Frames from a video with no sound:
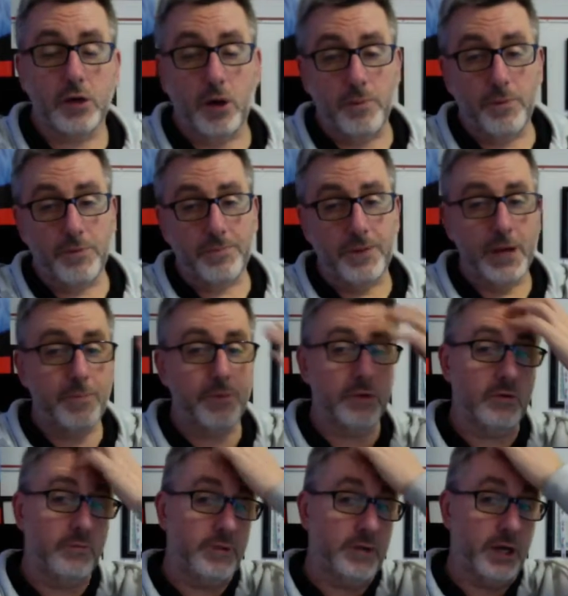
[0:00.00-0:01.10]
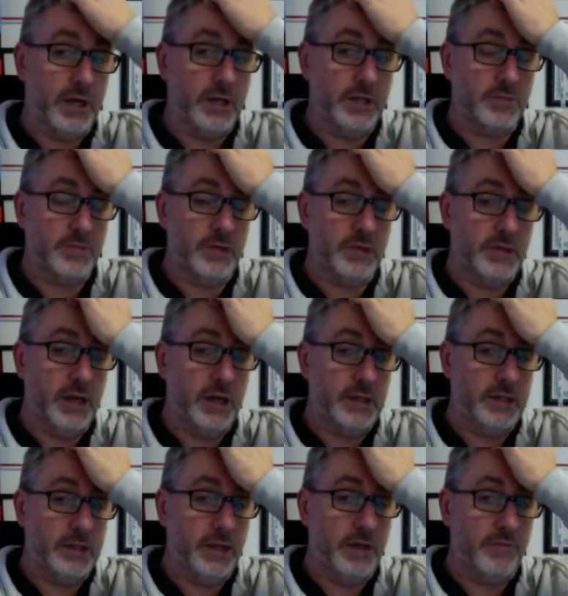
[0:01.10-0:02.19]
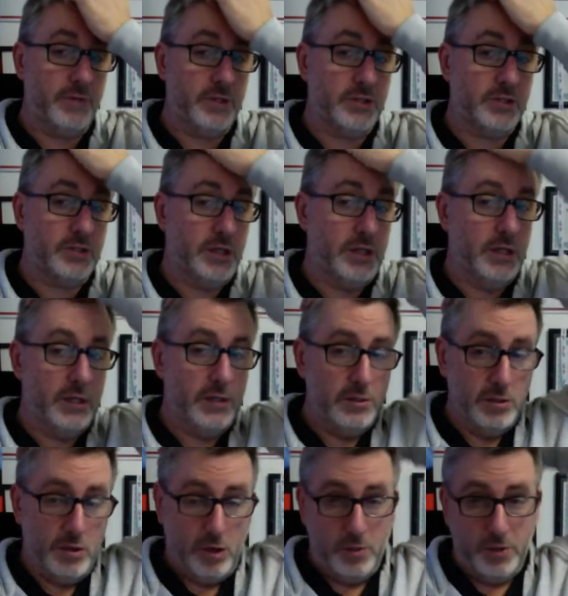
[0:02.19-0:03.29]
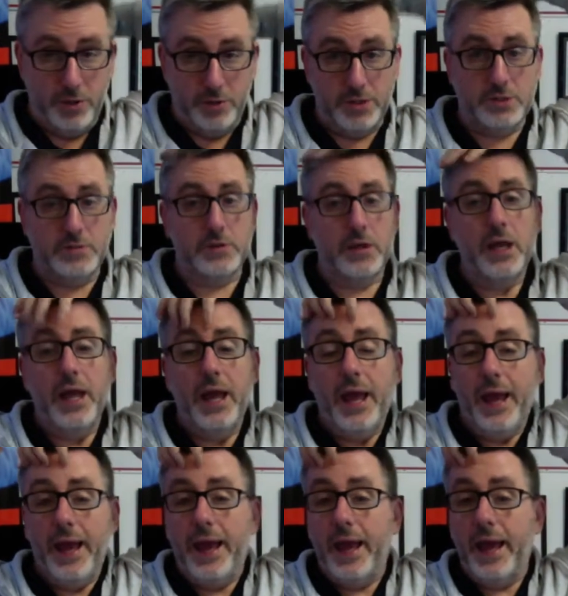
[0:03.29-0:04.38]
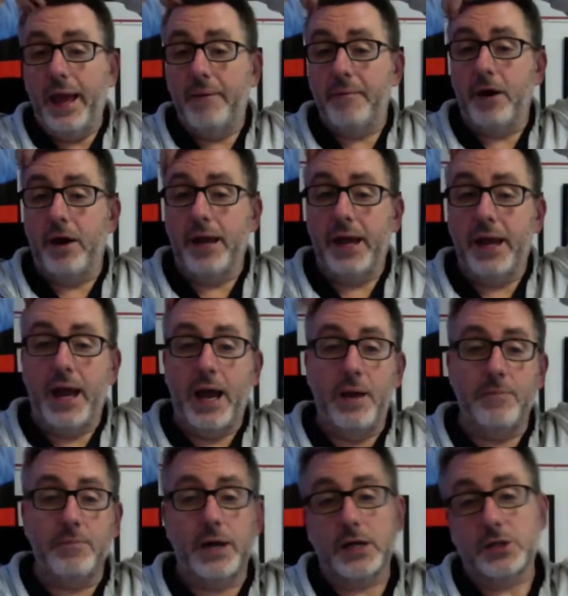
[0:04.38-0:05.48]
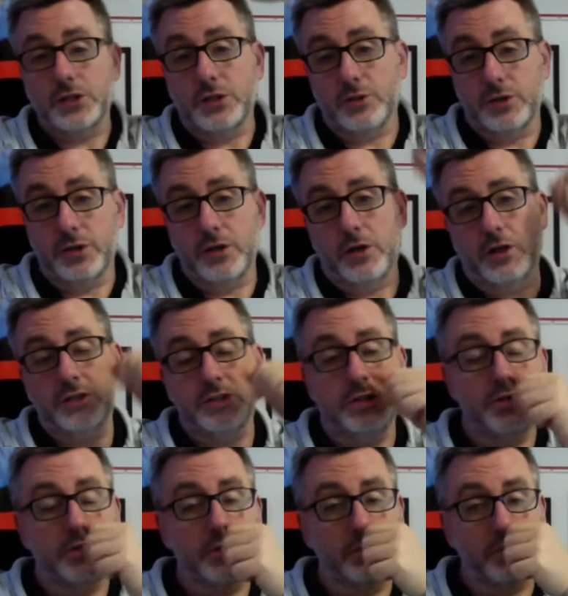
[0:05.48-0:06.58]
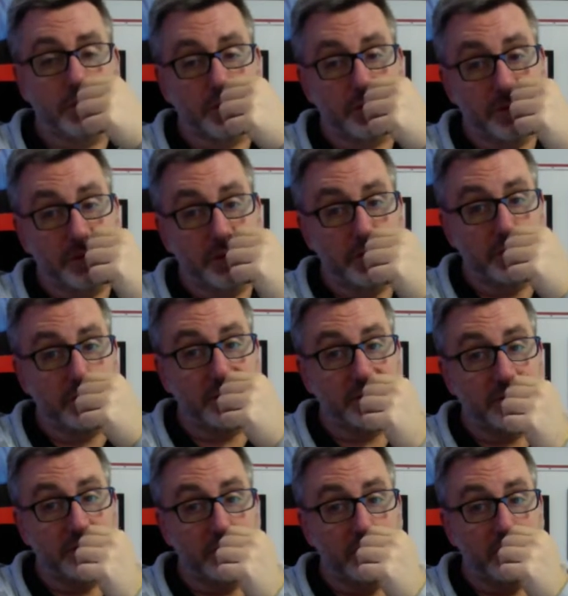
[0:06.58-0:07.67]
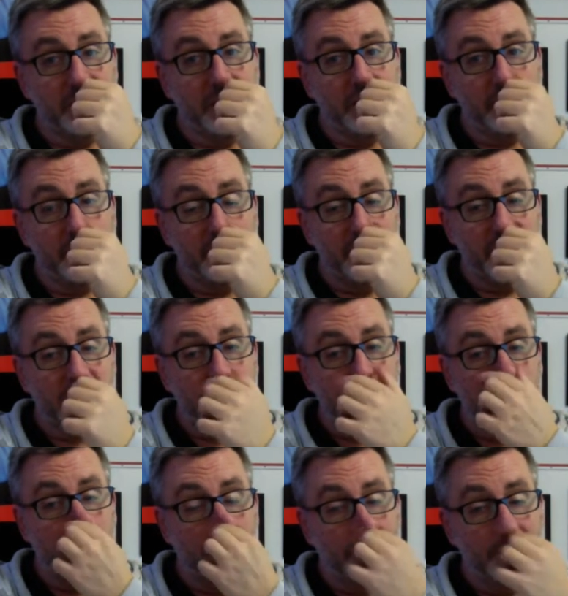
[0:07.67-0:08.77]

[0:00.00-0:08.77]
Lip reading: a couple of people who've been on to me today from Australia, Norway and the rest of it, I am actually going to launch a digital version of Digitize a Die in the next